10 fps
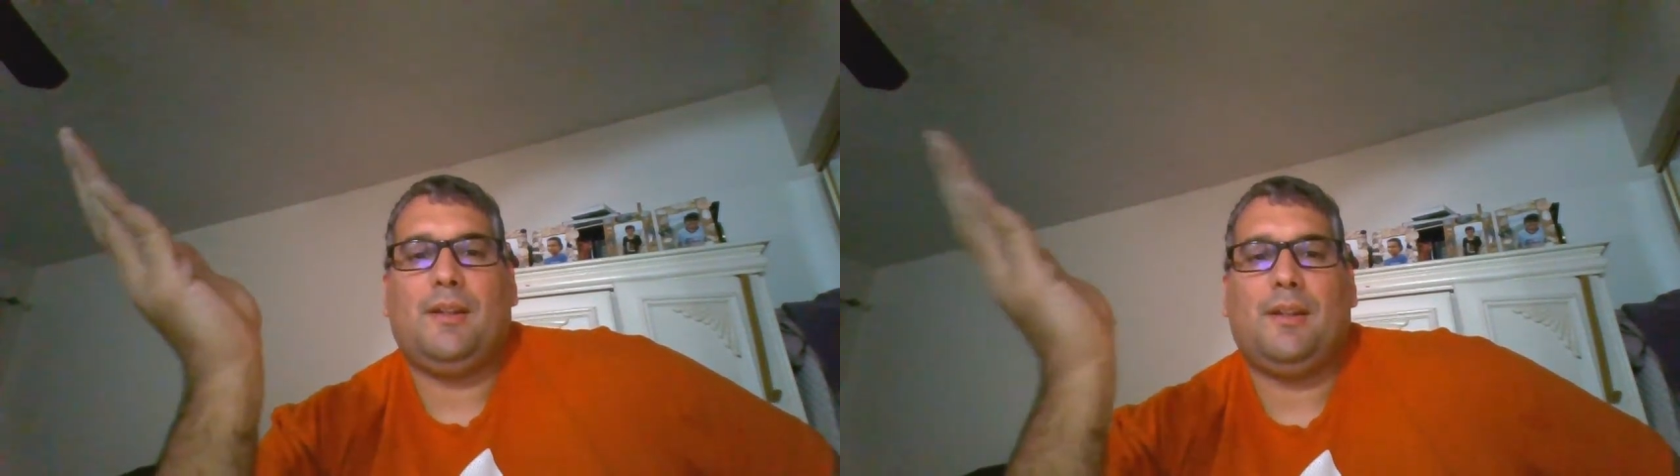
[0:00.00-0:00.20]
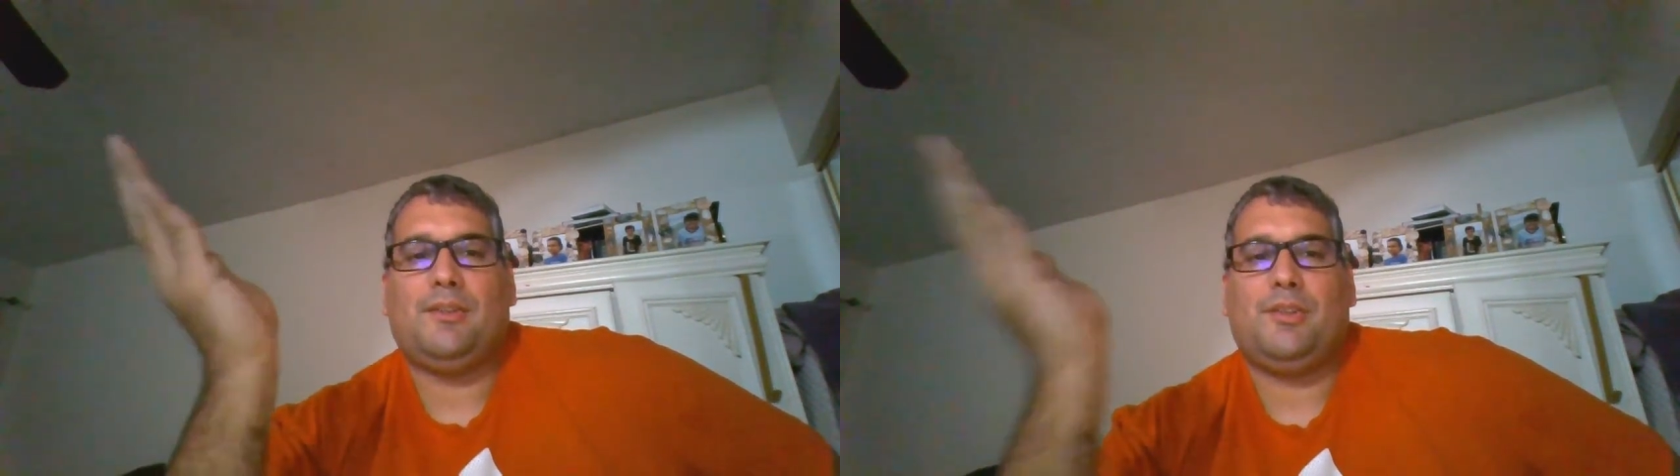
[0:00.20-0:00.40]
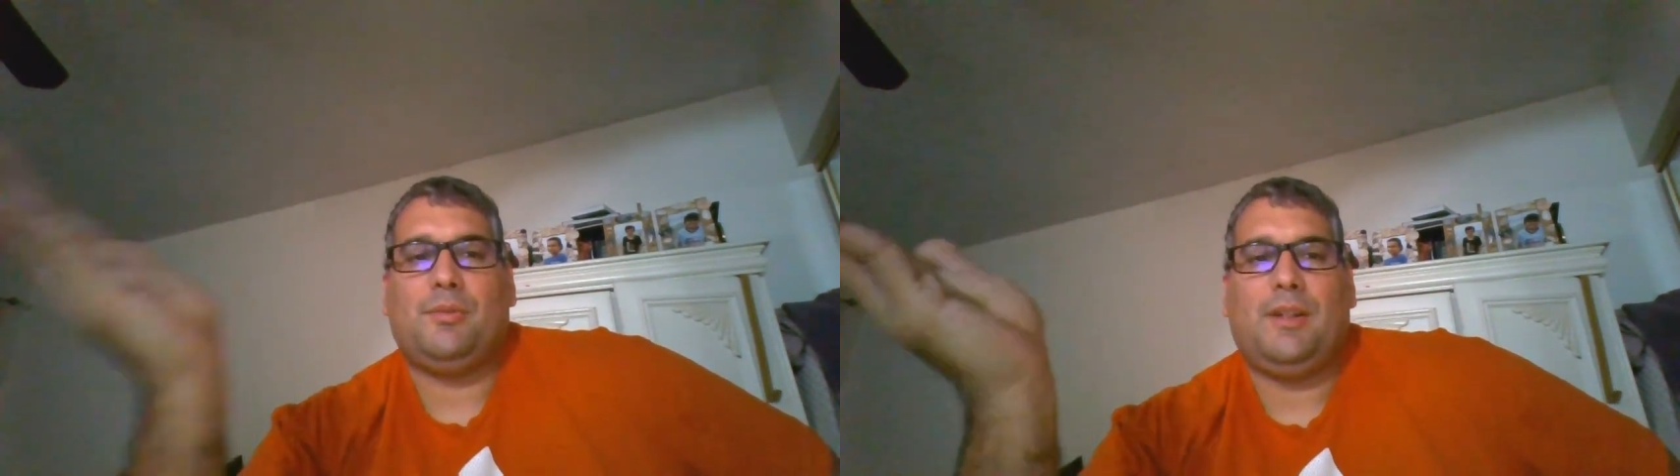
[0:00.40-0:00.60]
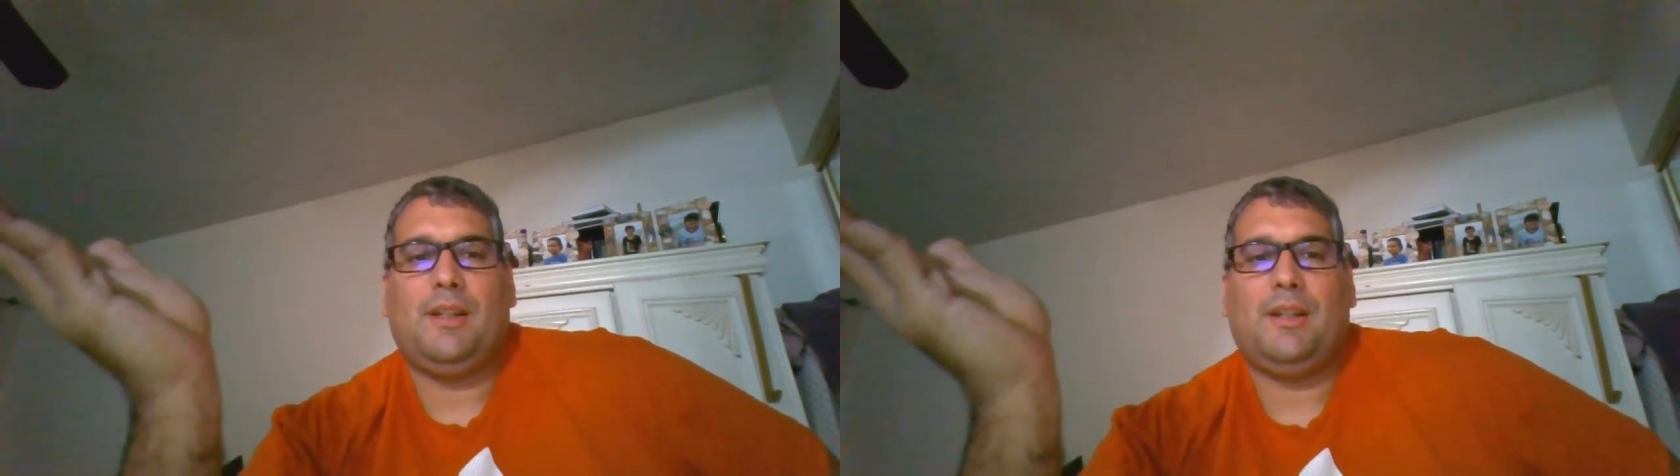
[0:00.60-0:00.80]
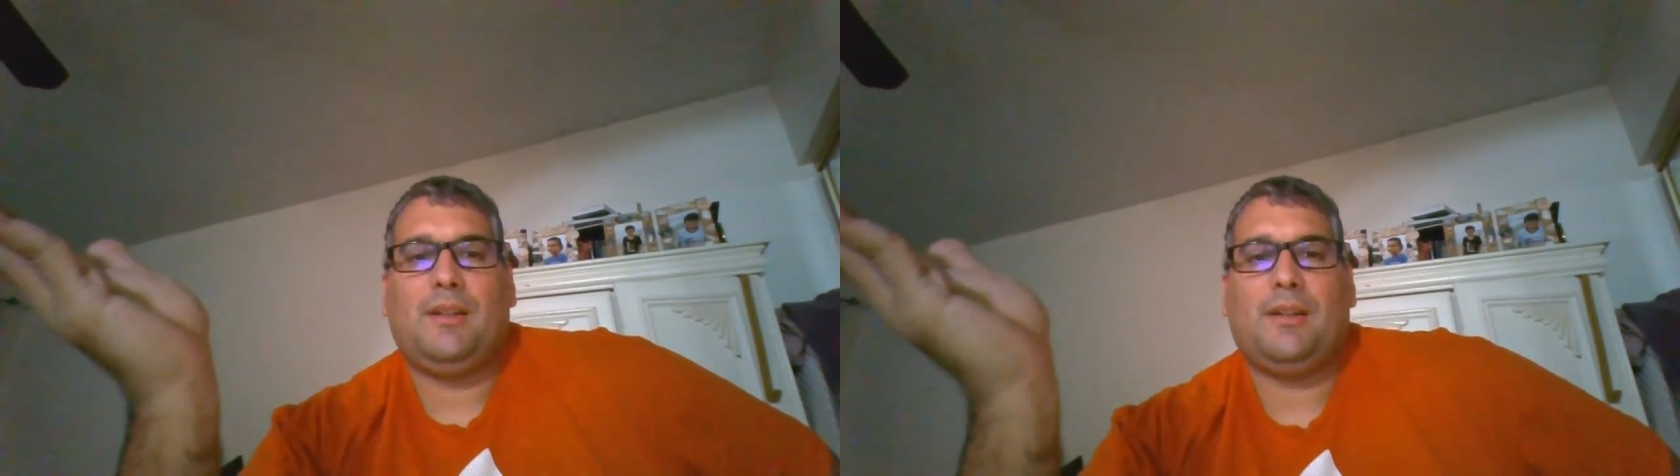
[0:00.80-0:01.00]
is
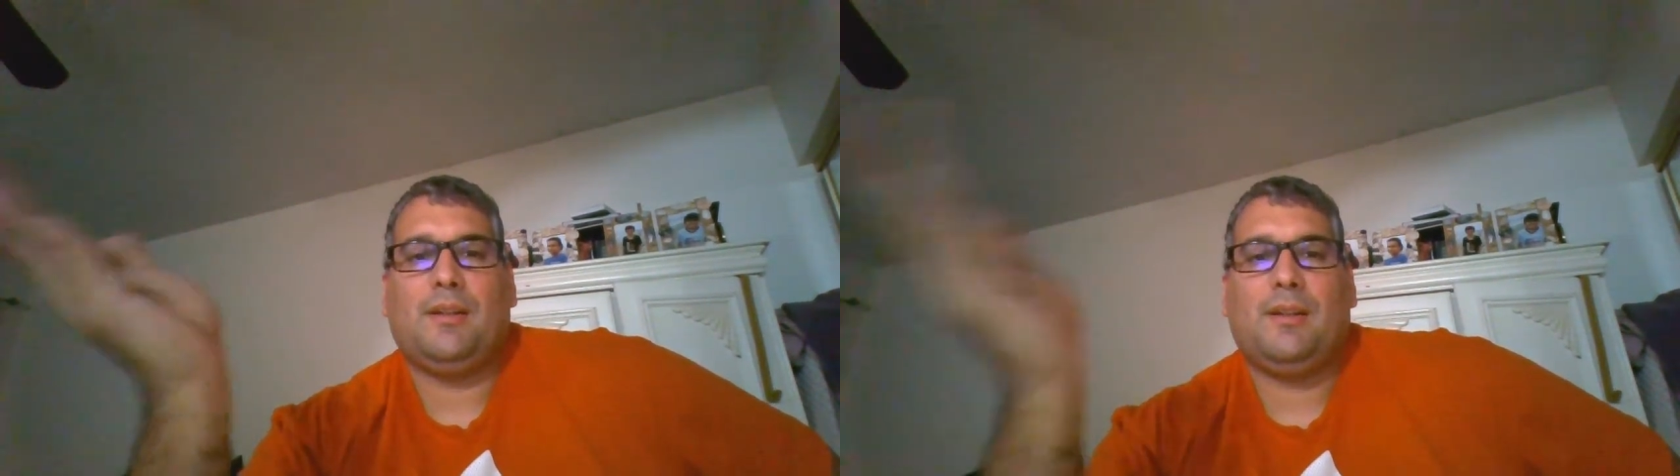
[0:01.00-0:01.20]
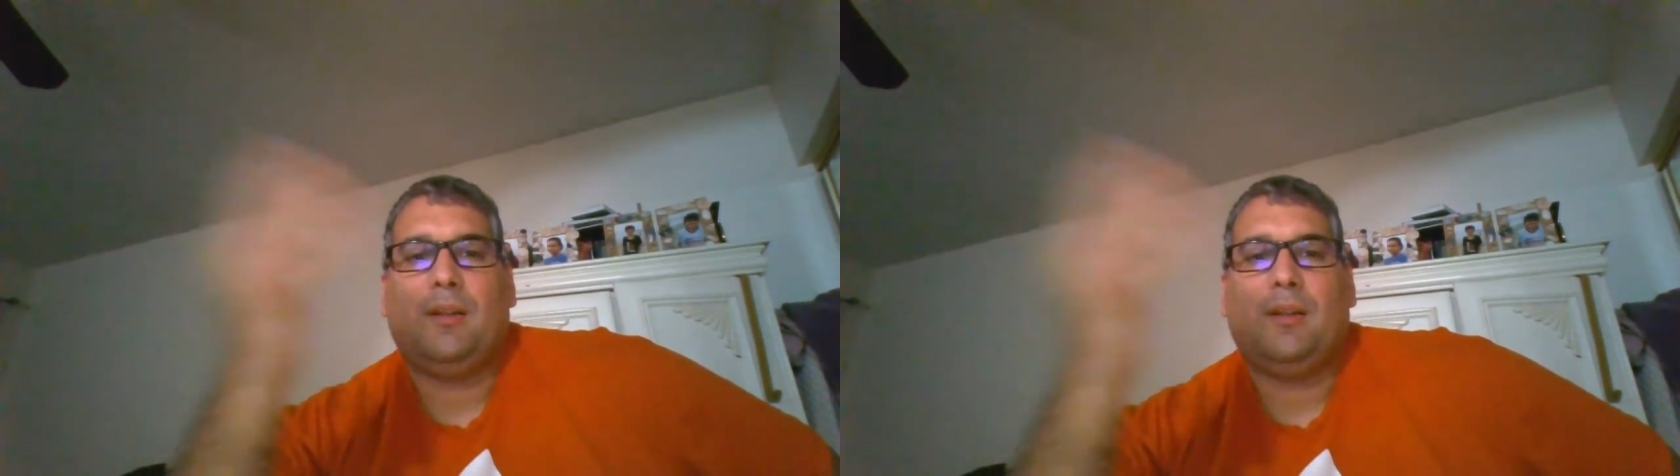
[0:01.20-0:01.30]
unique